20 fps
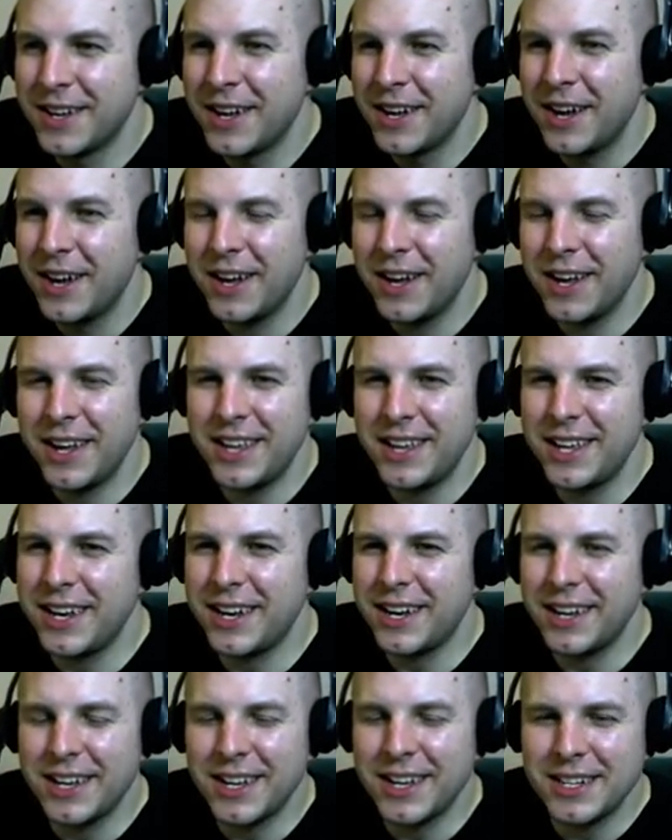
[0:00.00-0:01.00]
Uh, yeah,
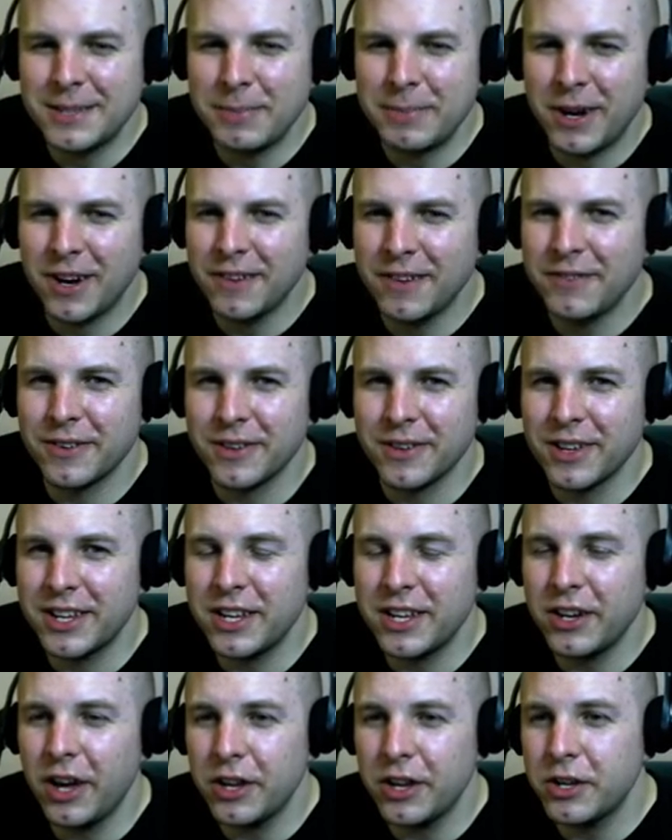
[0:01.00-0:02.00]
God's powerful.
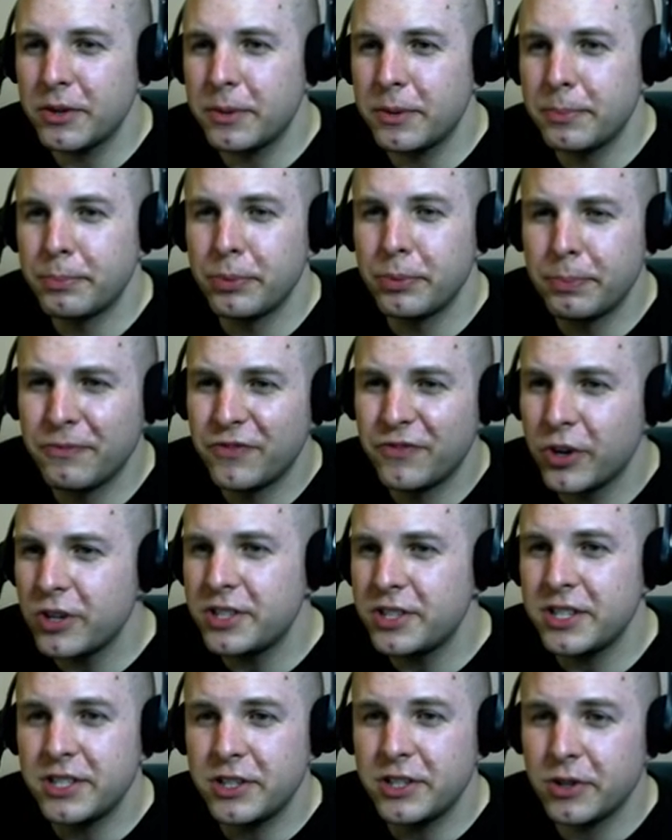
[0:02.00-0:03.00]
You're the
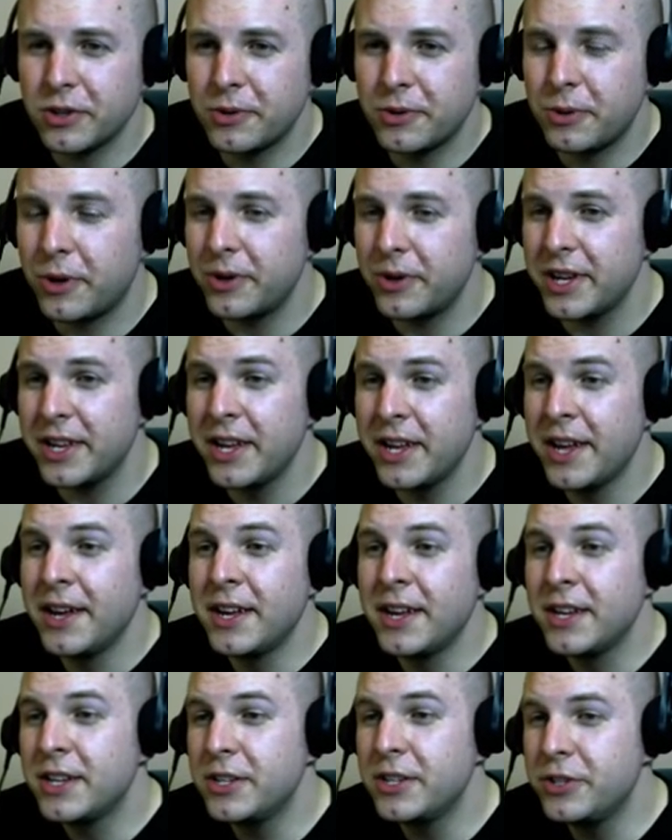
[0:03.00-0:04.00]
verses you're quoting
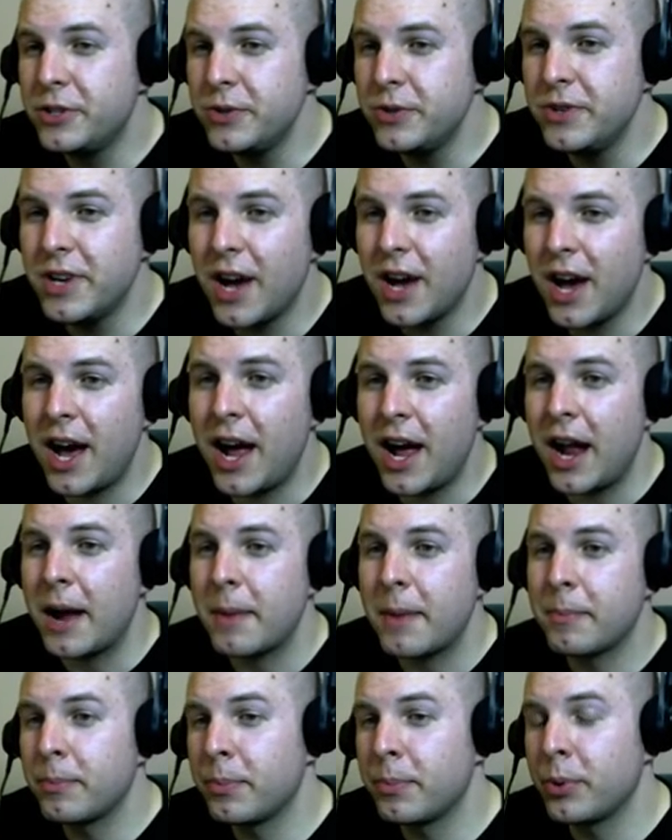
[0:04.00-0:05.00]
do not
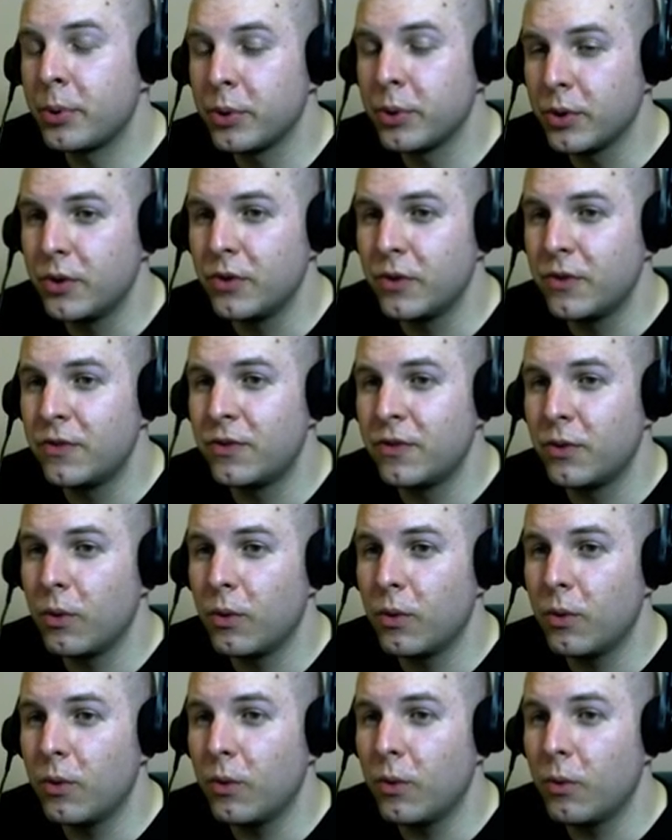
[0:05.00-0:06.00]
prove
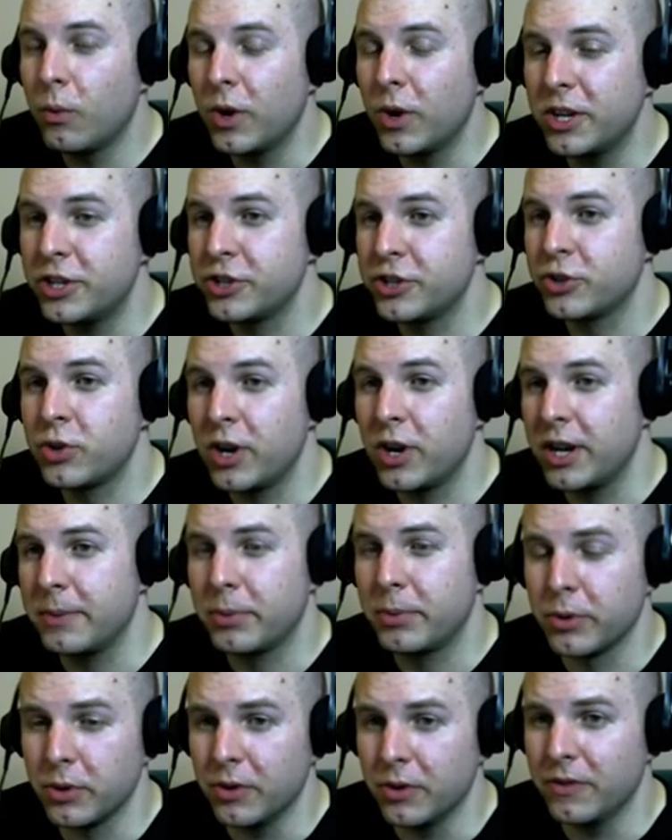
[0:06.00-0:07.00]
what you're trying to
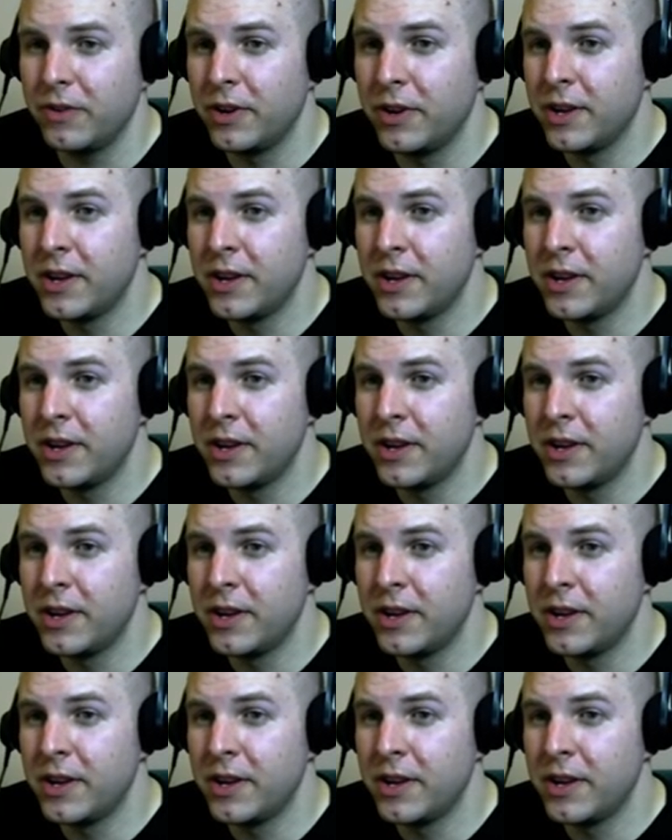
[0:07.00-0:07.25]
prove.